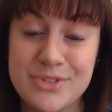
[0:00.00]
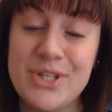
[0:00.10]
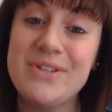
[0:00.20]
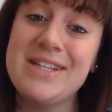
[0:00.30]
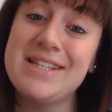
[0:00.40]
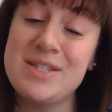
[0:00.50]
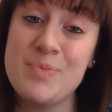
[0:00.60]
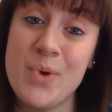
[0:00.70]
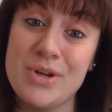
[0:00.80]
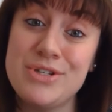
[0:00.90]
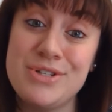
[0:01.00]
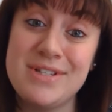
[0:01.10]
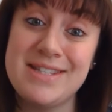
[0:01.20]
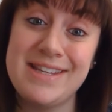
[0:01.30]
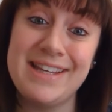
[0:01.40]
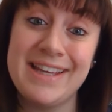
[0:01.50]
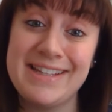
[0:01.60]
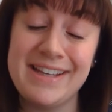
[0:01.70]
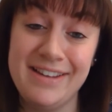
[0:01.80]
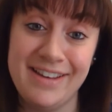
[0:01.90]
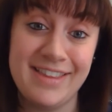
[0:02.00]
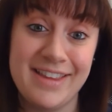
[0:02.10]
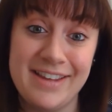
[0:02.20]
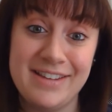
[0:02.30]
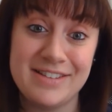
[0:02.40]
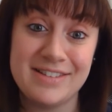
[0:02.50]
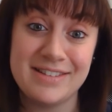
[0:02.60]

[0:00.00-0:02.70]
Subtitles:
So did it surprise you to see it laid out like that?